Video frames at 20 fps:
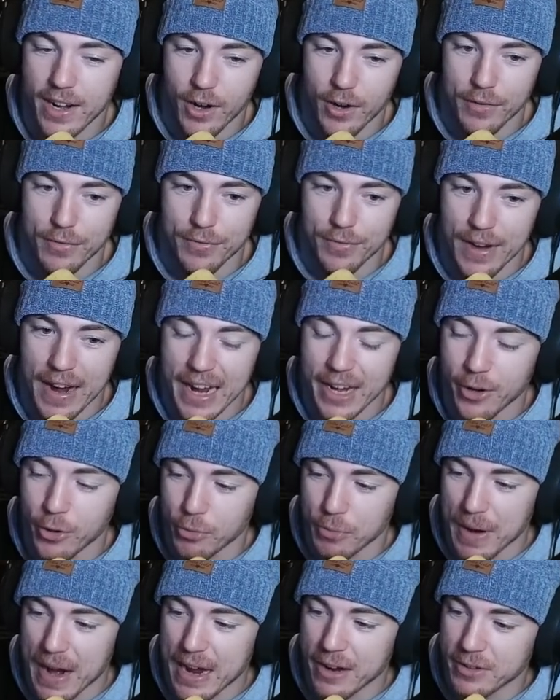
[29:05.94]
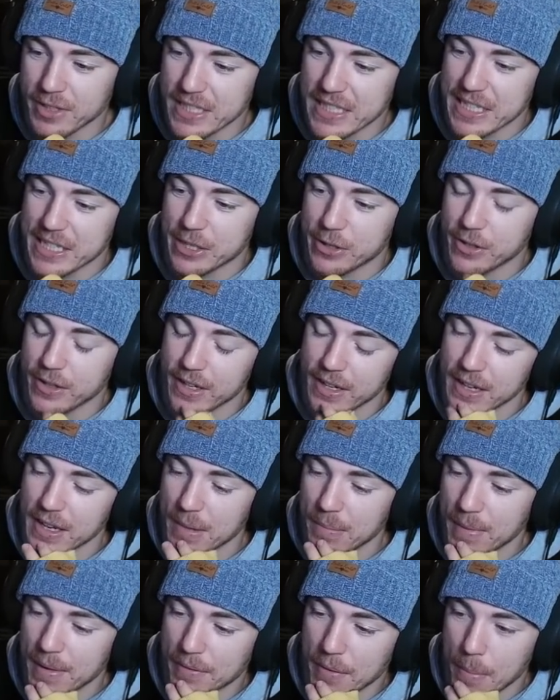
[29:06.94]
our final round here.
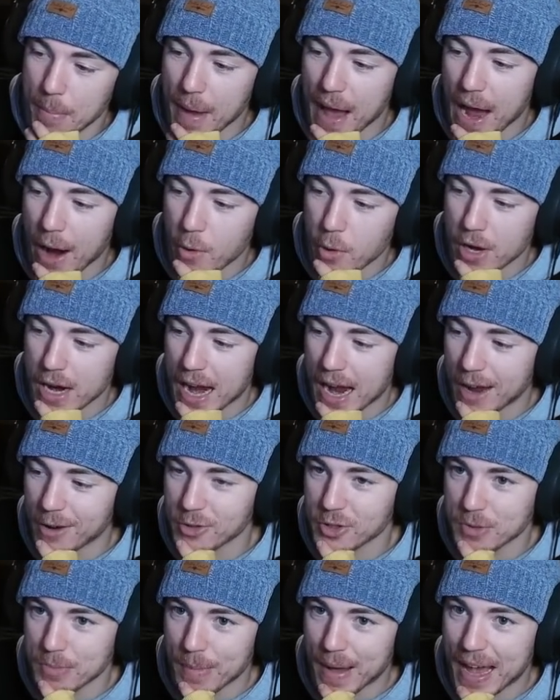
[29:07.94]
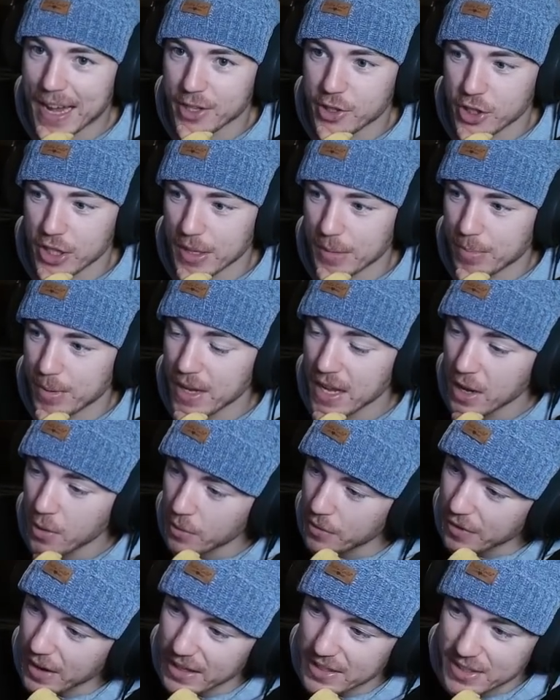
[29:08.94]
Bit of a powerhouse matchup.
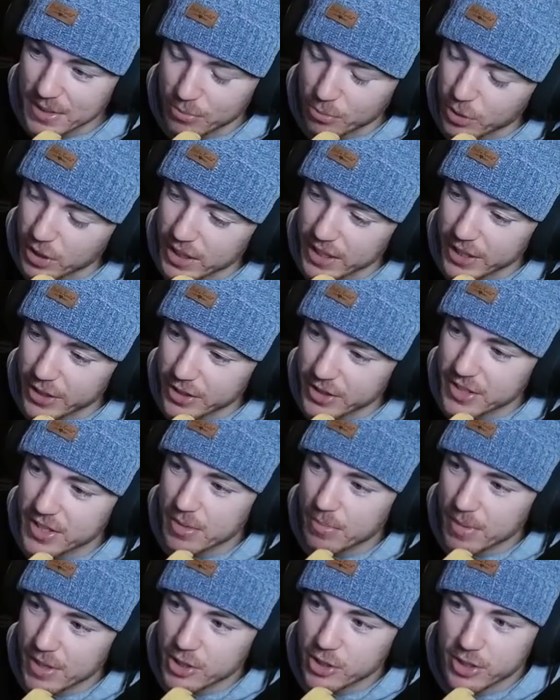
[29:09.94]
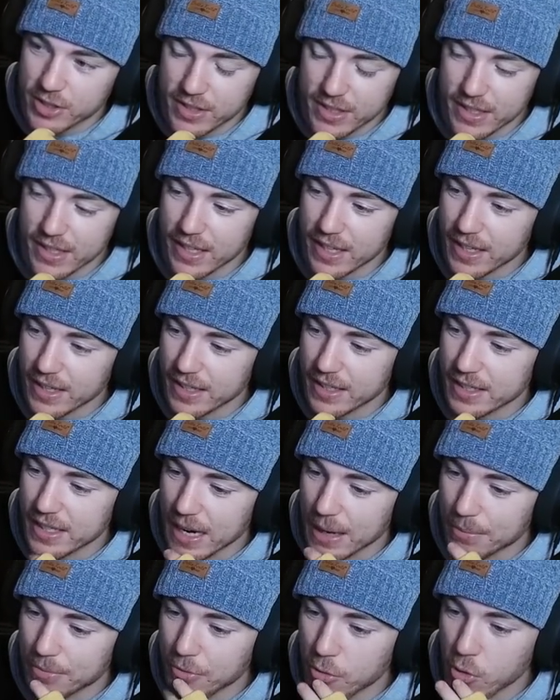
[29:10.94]
We've got some really good submissions in the
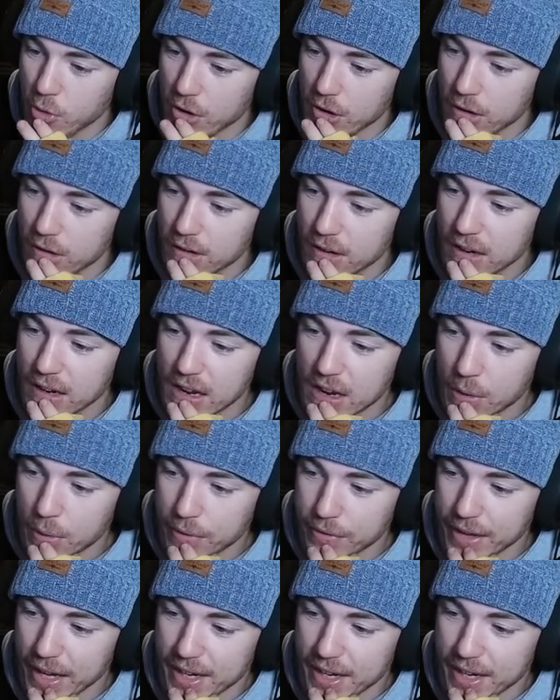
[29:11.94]
top 4. We've got